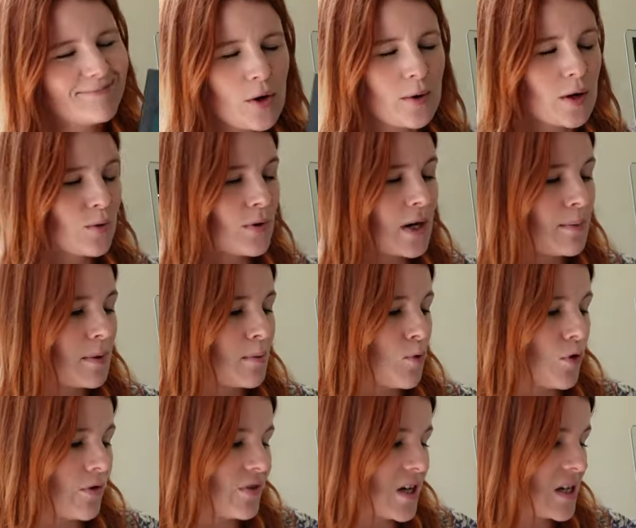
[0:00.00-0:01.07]
I'm going to read a bit
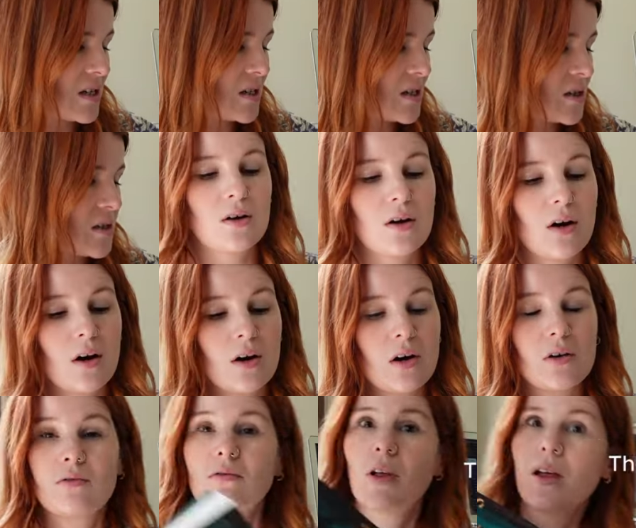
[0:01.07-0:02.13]
more of this.
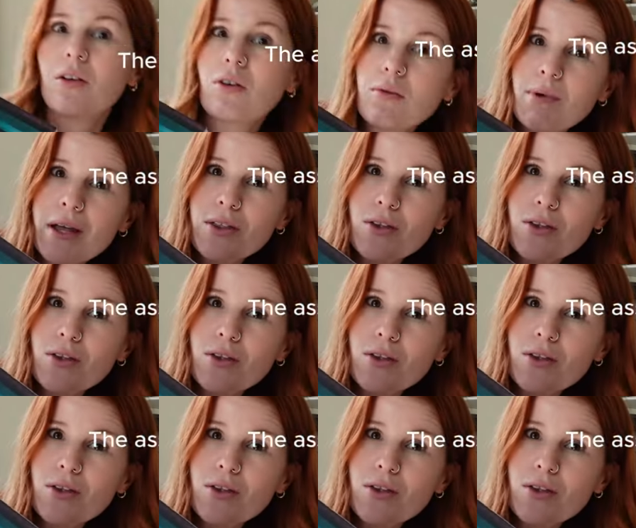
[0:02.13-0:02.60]
I'll let you know my